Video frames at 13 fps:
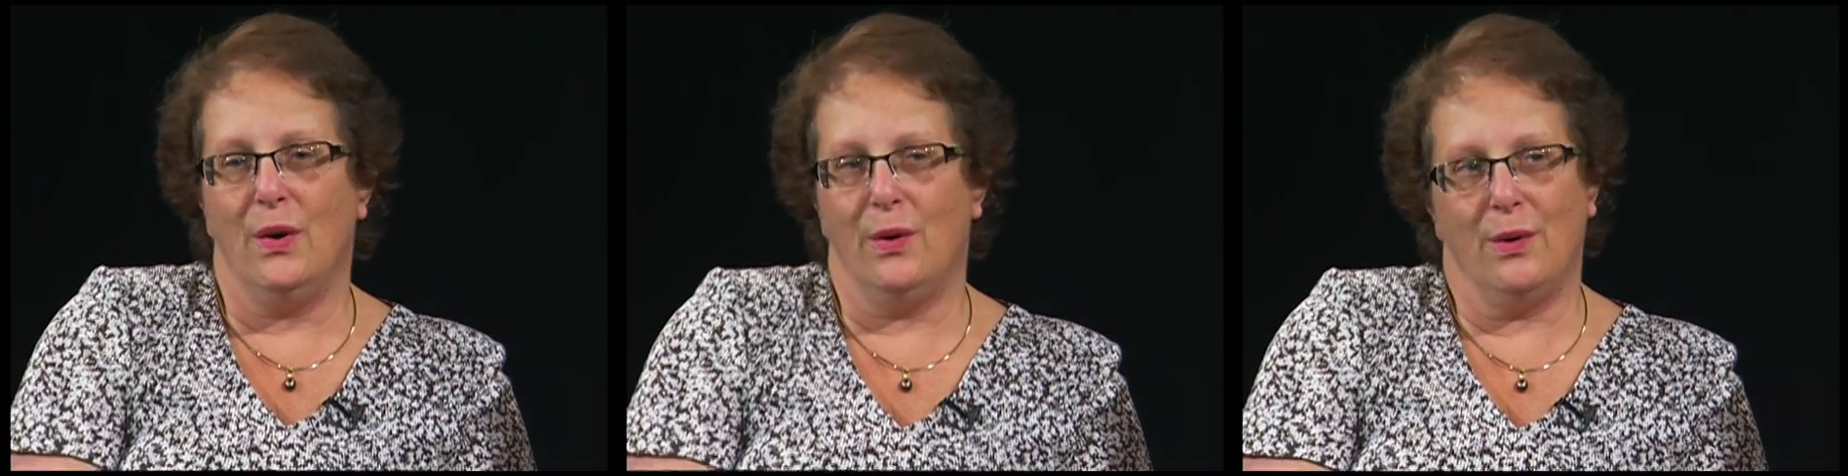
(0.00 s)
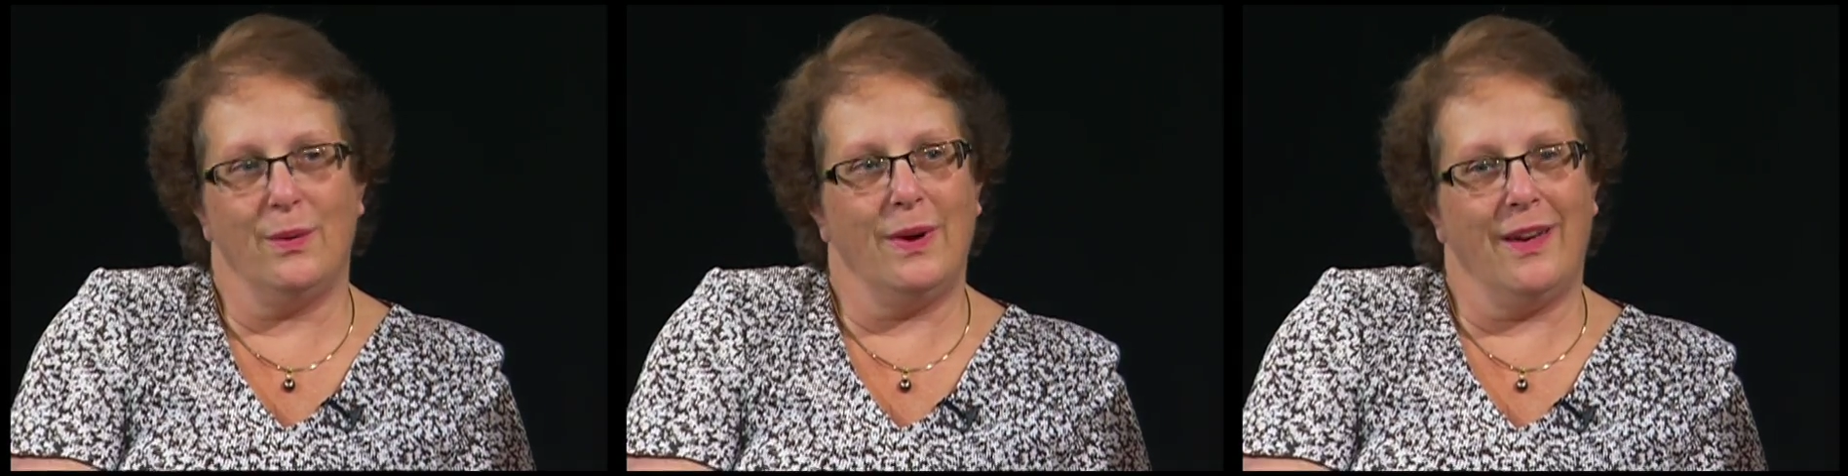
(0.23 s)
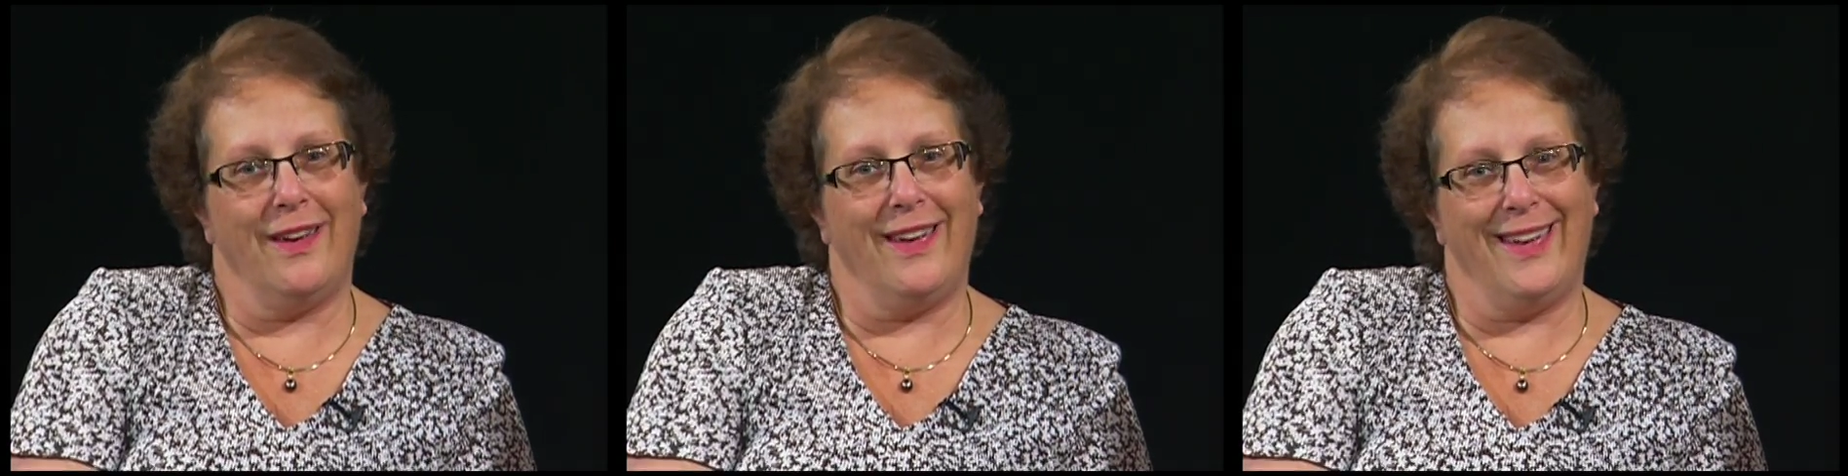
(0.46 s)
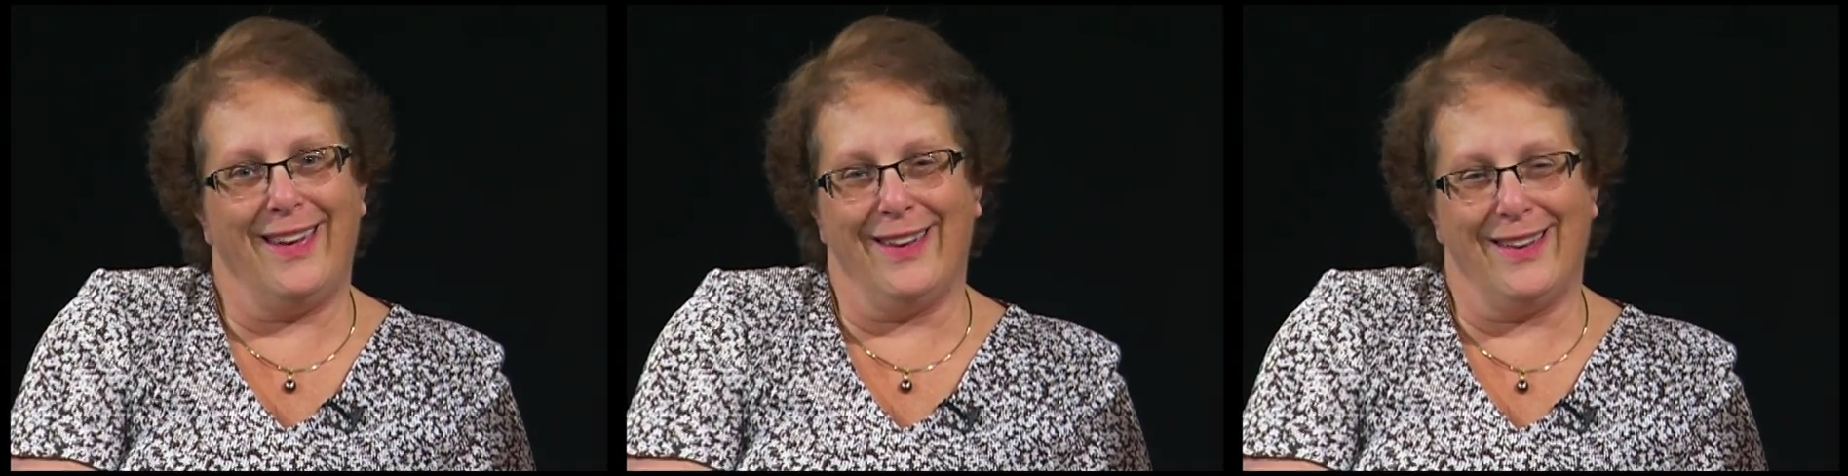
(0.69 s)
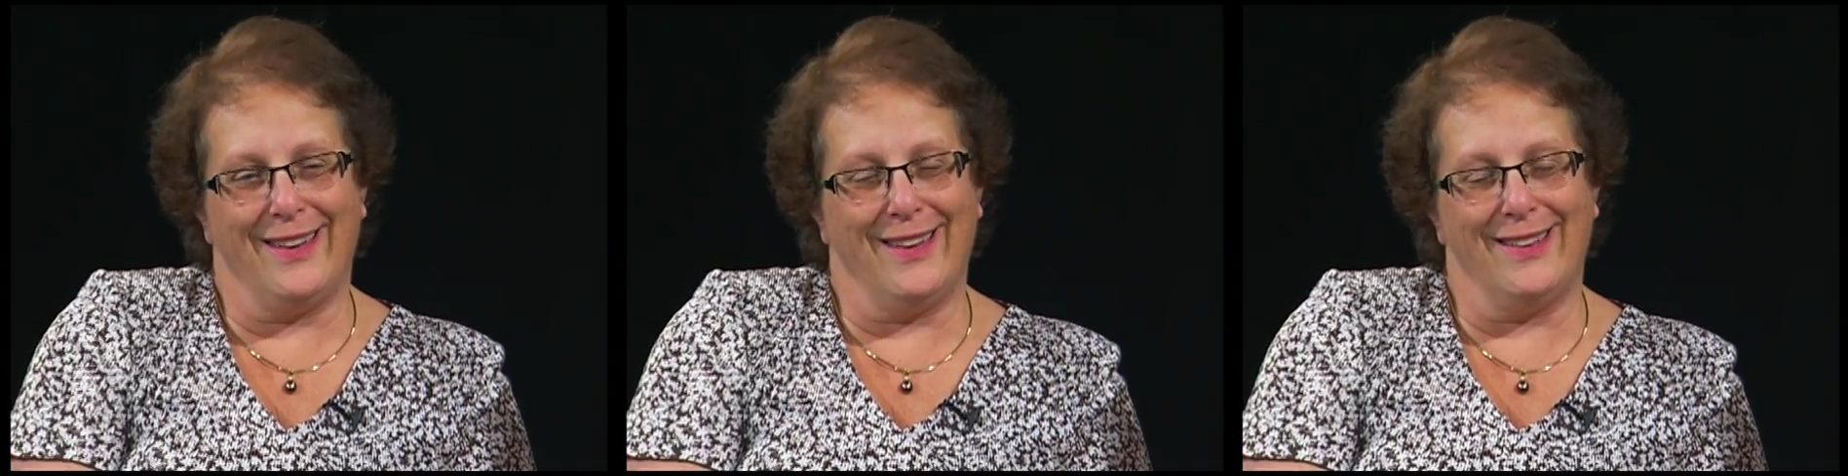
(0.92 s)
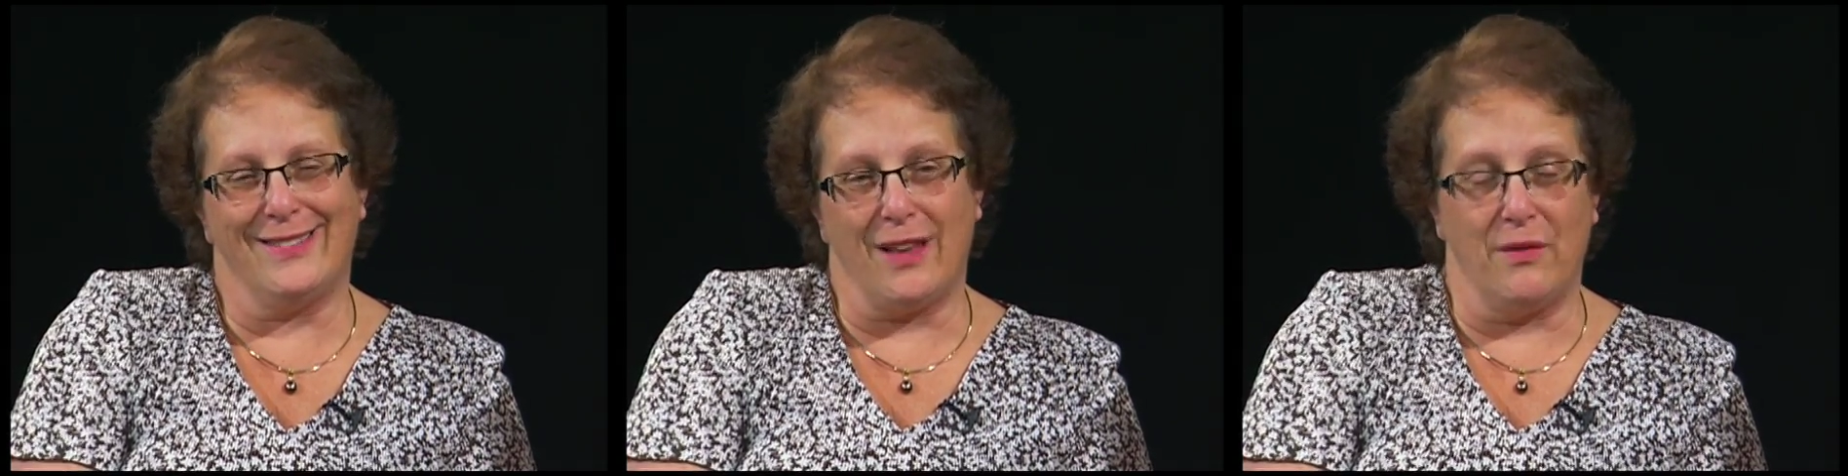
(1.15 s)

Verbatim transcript: who is